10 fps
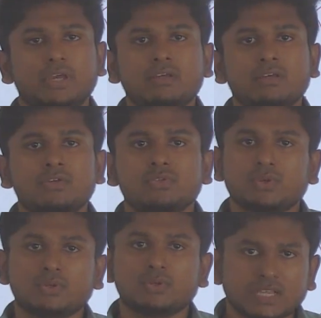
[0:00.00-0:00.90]
okay?
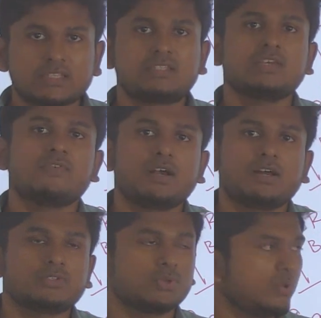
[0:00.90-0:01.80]
So such a
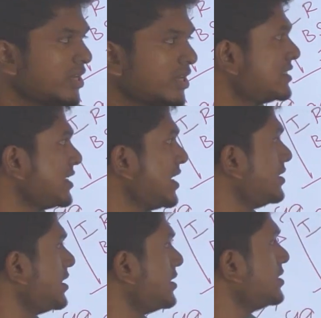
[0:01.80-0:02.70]
way also you can
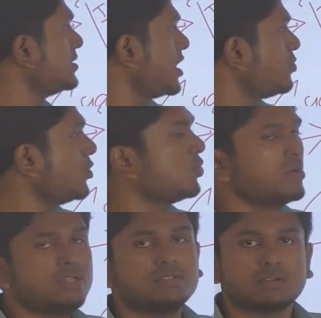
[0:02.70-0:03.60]
say that the
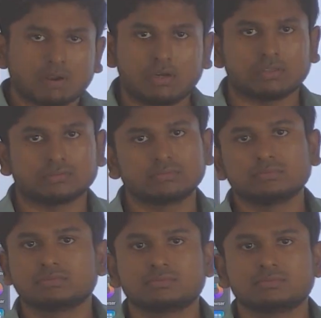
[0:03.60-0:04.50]
statement one is wrong,
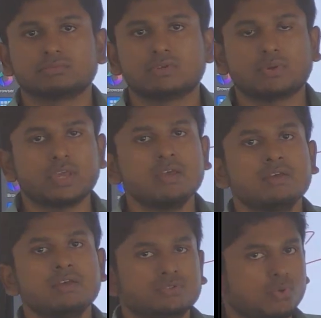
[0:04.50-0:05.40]

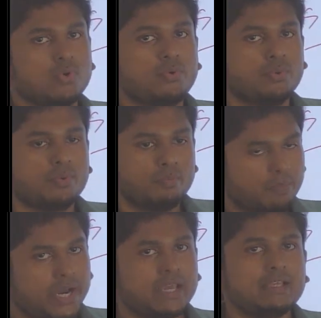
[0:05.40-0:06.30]
okay? So
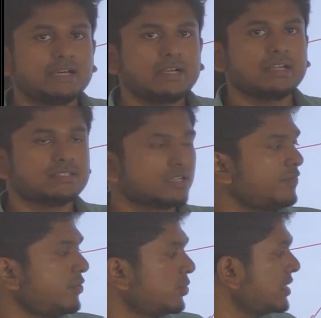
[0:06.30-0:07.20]
by that
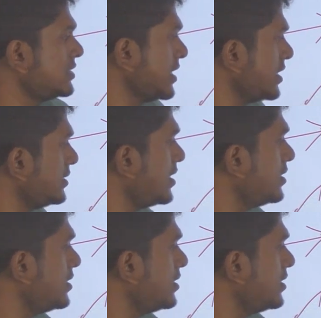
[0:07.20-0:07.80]
itself you can say